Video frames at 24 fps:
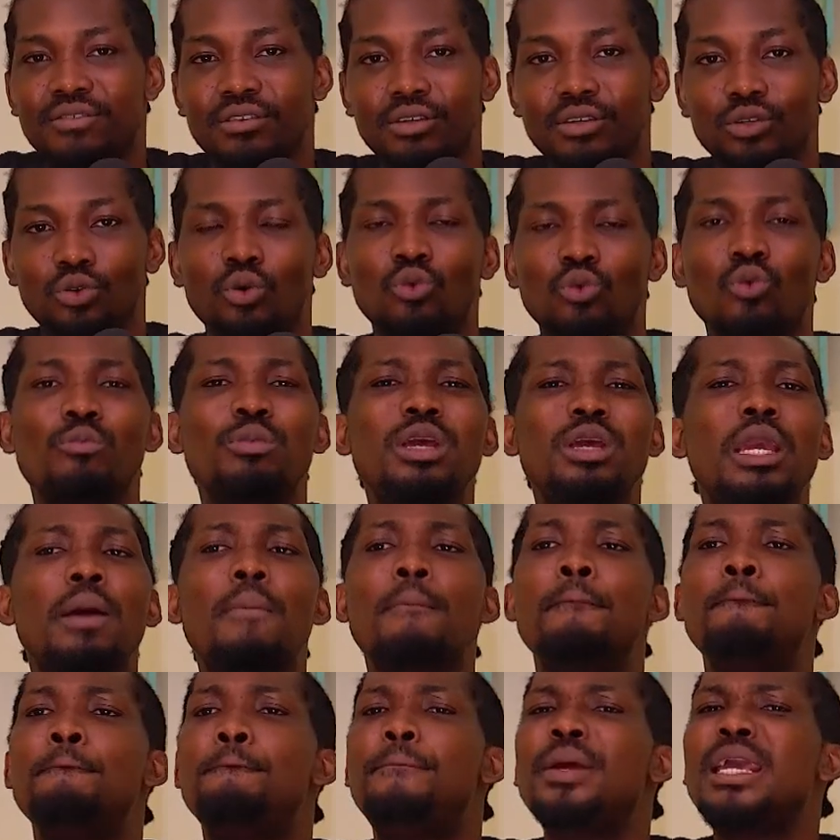It will be a
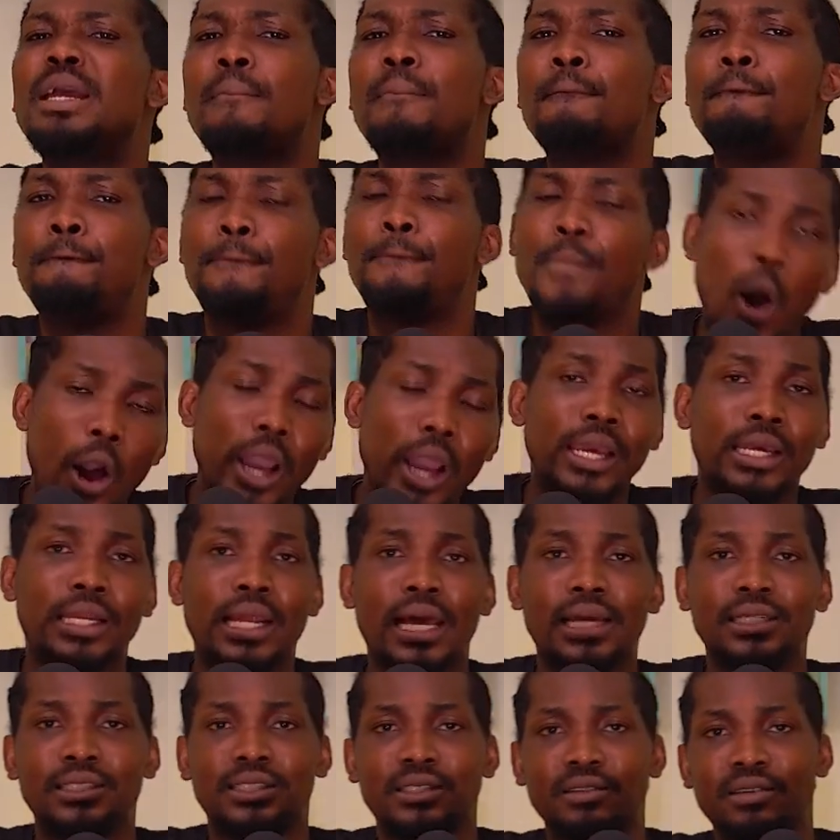big boy in
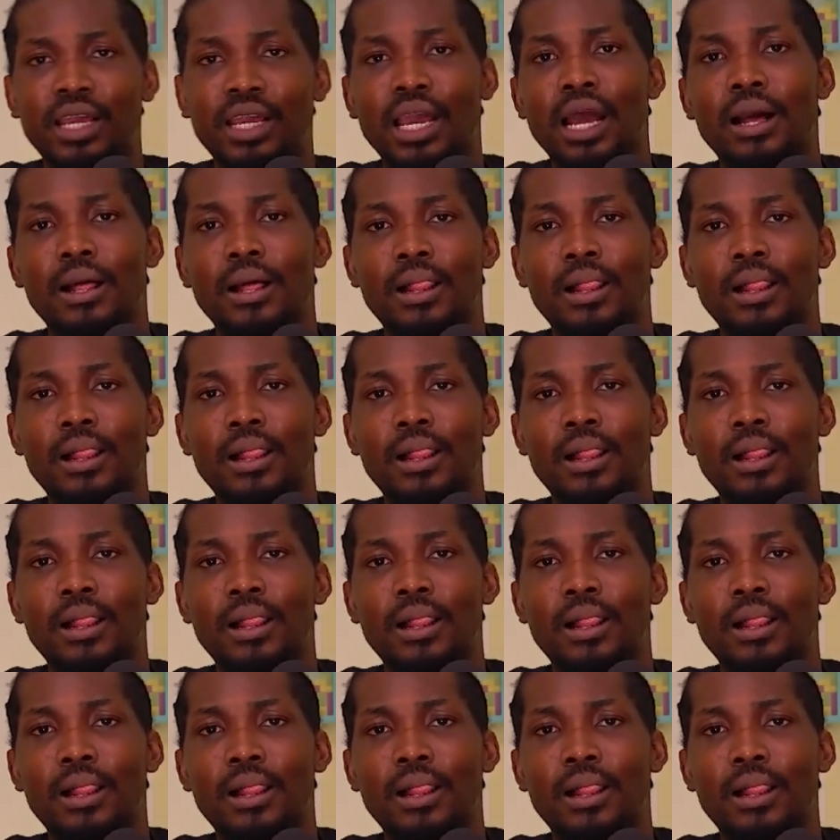Nigeria.